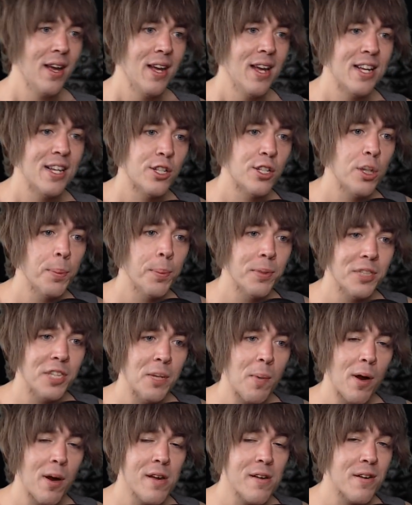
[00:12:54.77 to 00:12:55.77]
His super
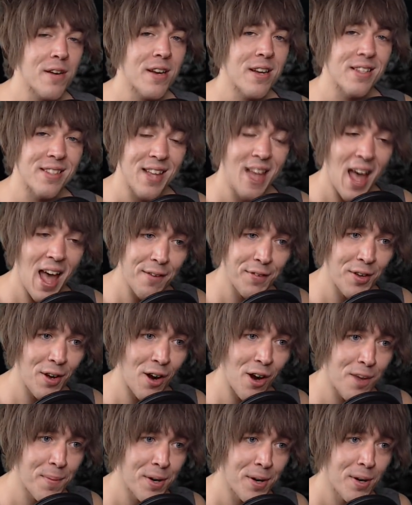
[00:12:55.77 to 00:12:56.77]
TMR here is heavy
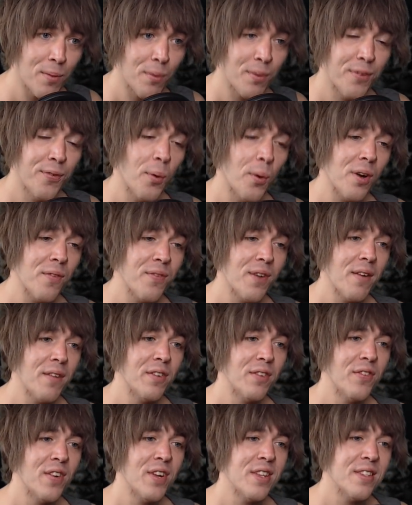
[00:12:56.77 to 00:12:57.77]
armor with 45
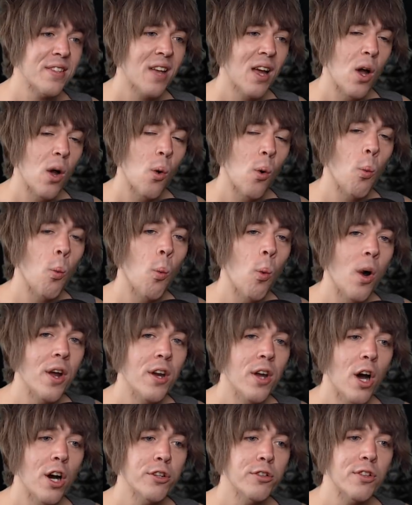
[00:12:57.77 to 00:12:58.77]
defense,
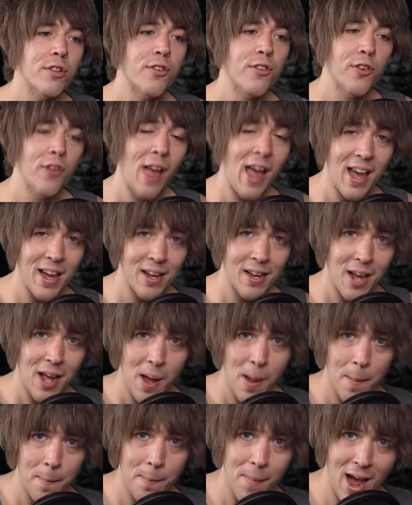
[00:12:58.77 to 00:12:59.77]
100 flat
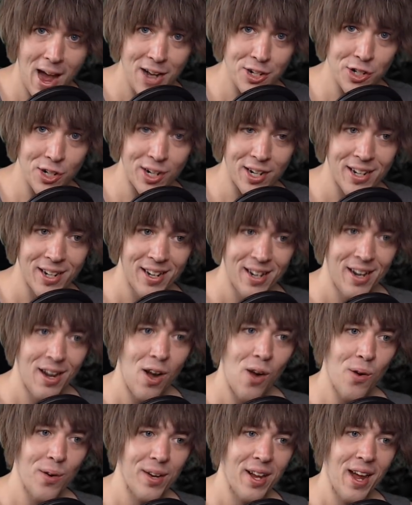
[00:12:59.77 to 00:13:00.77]
magic,
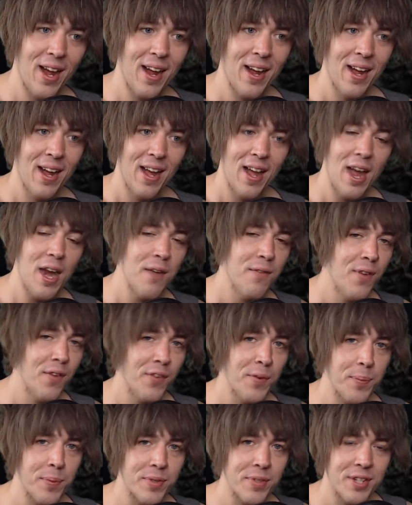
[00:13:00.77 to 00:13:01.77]
okay, and
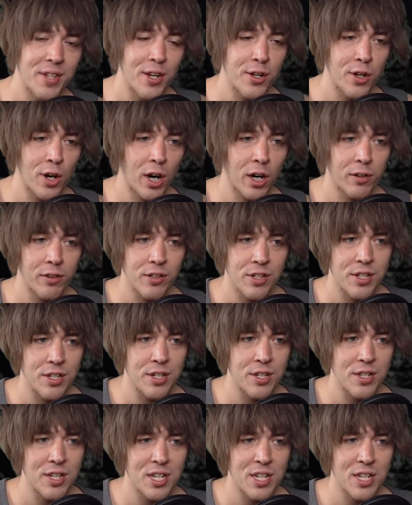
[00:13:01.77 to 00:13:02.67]
50% dark resistance.